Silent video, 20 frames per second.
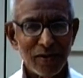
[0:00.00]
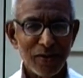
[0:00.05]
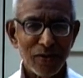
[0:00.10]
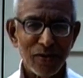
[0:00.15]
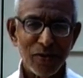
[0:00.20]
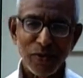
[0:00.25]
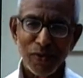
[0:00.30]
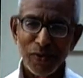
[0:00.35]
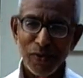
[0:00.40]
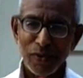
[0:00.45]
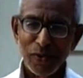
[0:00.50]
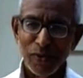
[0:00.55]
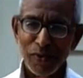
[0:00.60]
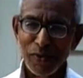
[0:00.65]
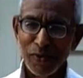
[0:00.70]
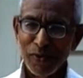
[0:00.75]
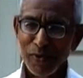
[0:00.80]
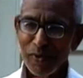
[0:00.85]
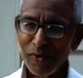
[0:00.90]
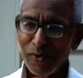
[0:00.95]
who
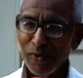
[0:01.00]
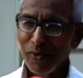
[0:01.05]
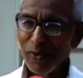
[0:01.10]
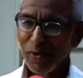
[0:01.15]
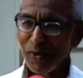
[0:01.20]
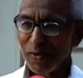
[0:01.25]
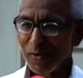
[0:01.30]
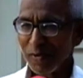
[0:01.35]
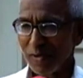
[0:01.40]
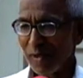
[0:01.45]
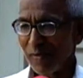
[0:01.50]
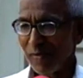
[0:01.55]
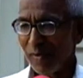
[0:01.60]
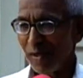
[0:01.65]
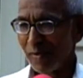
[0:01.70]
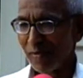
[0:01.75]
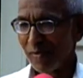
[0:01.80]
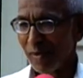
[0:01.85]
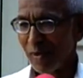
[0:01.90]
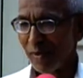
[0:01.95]
goes away
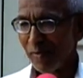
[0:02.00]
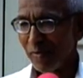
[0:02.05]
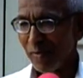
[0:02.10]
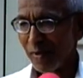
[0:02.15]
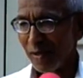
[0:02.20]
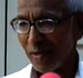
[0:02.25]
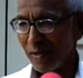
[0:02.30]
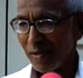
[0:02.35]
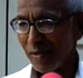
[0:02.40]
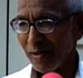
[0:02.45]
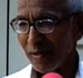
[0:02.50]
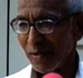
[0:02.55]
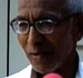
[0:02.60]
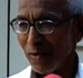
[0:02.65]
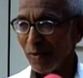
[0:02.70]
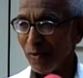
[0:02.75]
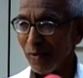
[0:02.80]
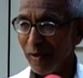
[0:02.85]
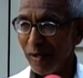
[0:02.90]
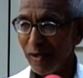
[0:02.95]
from me,
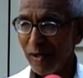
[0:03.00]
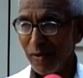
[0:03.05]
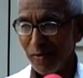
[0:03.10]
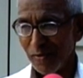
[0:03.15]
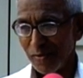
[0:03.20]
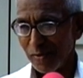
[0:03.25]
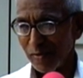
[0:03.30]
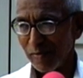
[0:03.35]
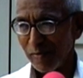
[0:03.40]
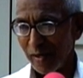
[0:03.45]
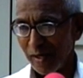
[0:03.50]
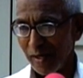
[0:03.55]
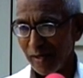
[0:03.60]
who leaves me.